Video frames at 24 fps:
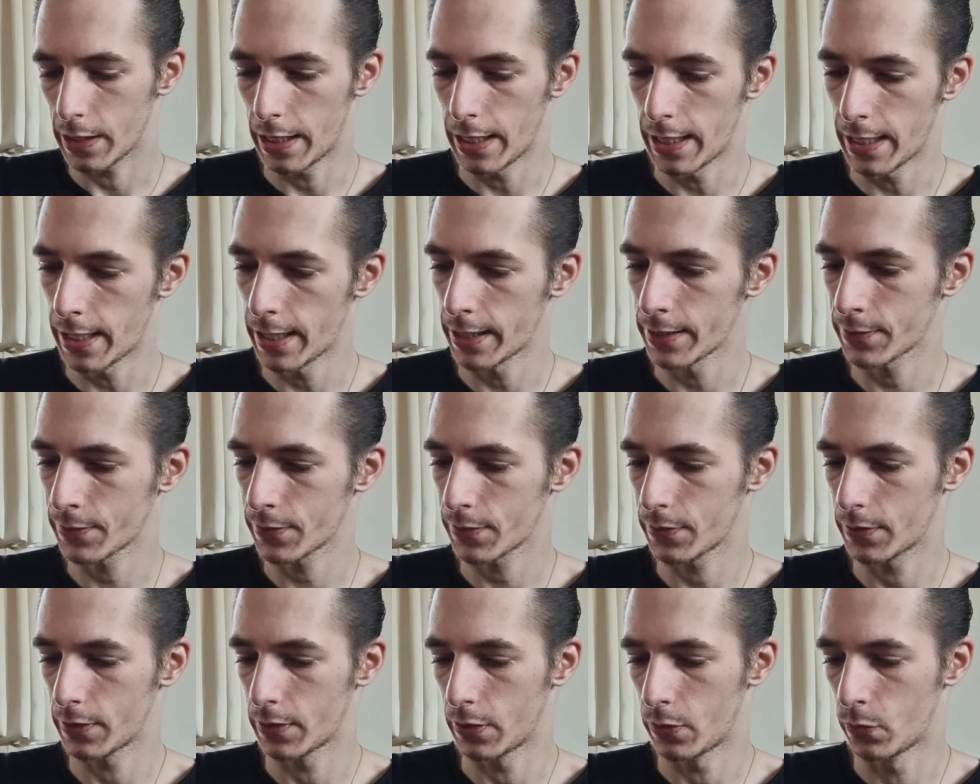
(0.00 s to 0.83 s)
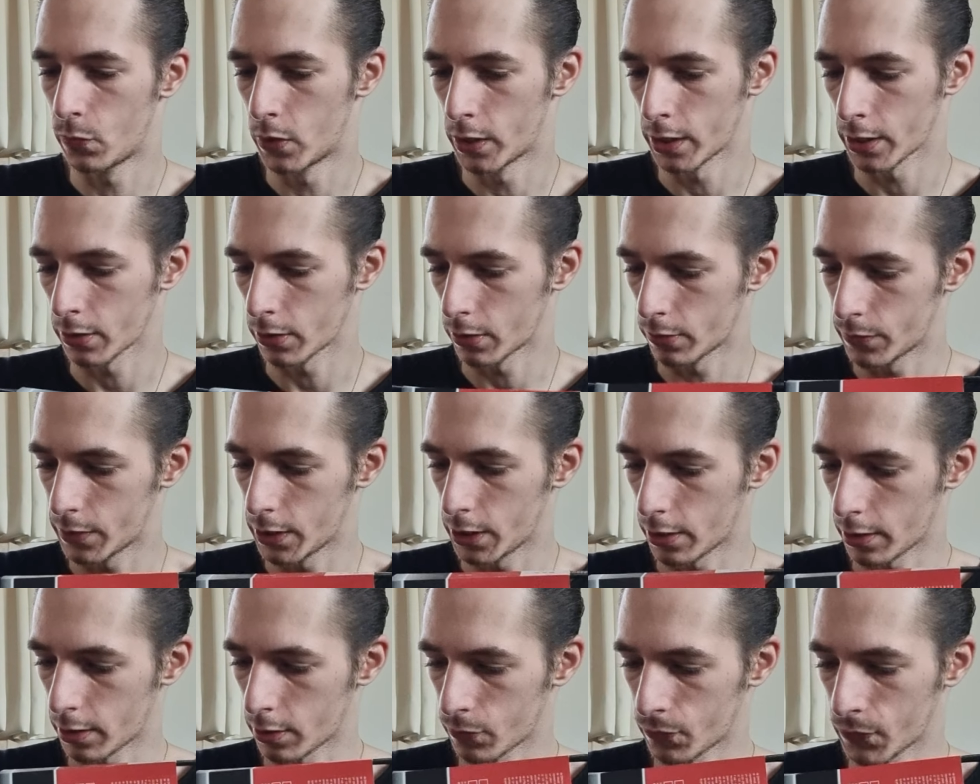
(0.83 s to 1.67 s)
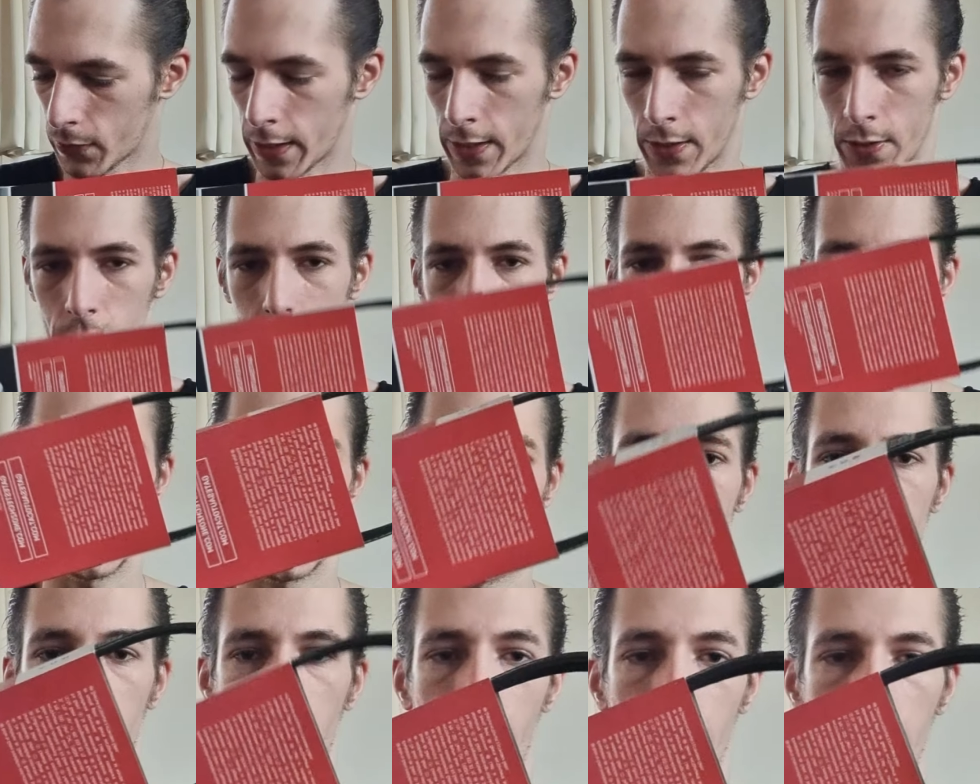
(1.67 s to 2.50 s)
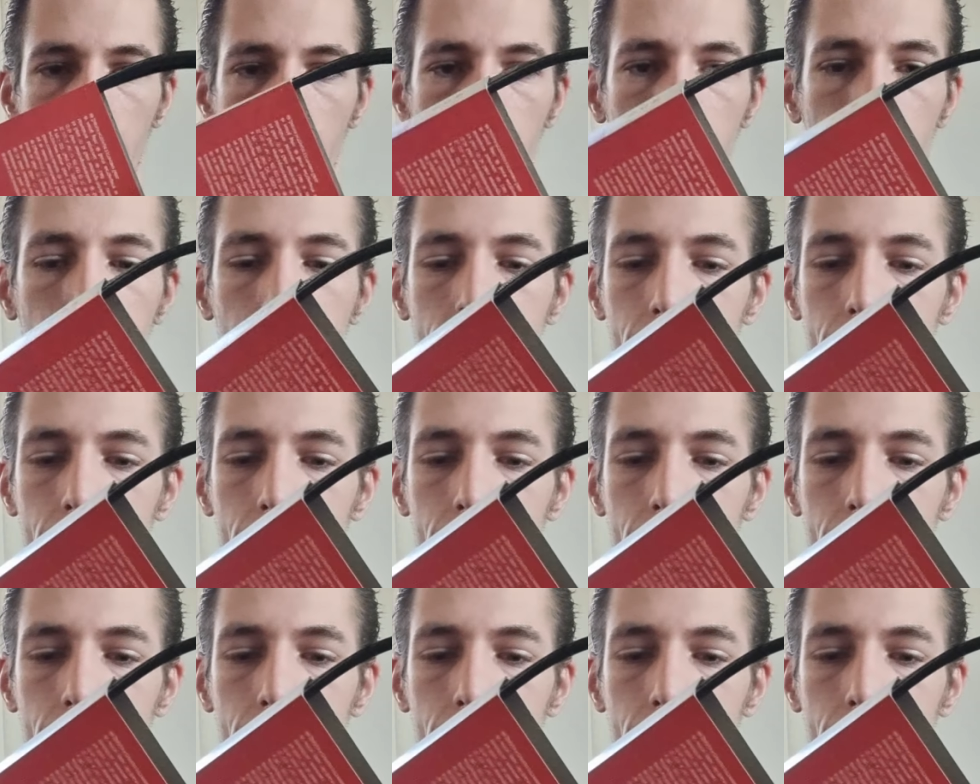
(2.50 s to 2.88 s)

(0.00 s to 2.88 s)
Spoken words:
And one of the other things is the